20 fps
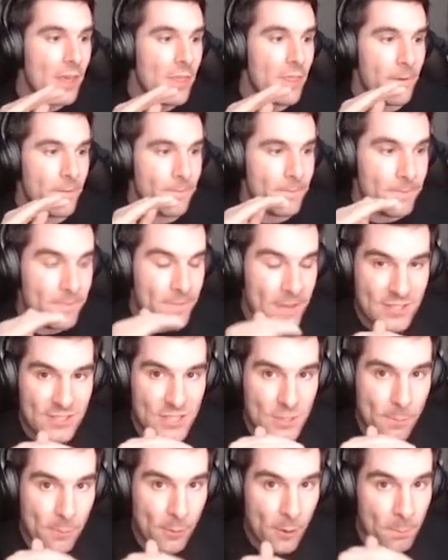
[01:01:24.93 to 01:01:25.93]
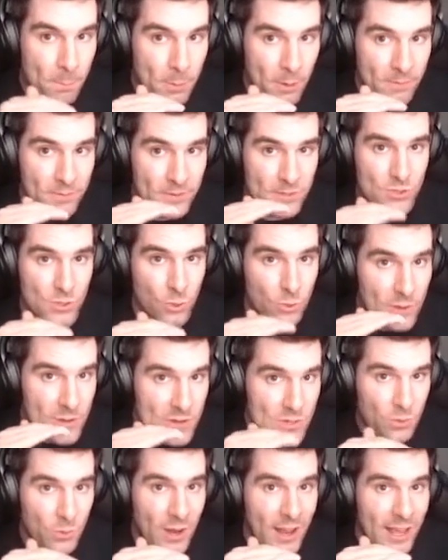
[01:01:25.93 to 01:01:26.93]
The fist bump of
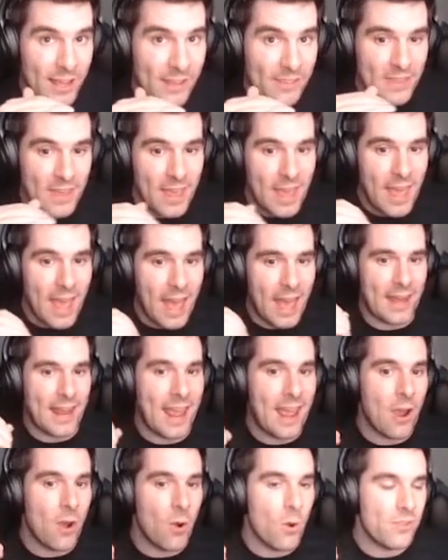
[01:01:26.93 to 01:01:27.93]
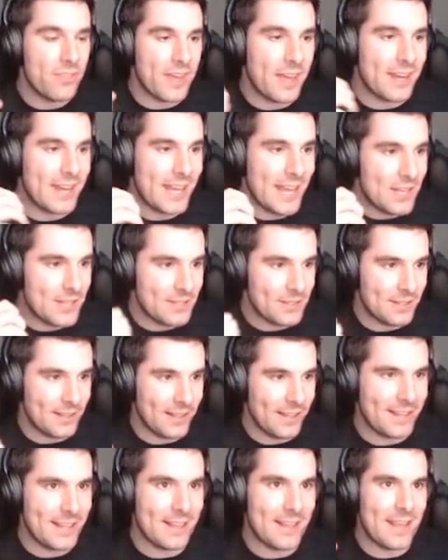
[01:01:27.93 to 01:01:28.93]
Azura's Wrath, and how that,
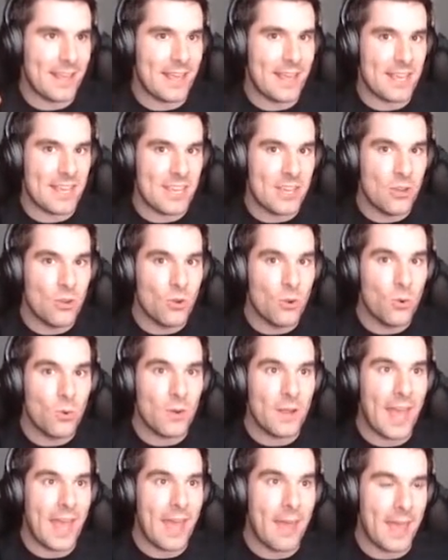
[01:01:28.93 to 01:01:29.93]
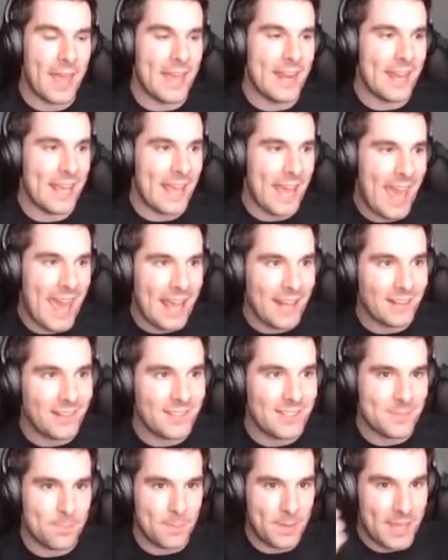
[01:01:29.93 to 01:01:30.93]
you hitting
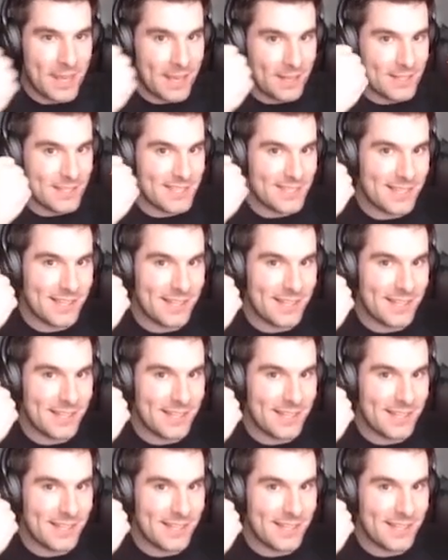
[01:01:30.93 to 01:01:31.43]
X being this,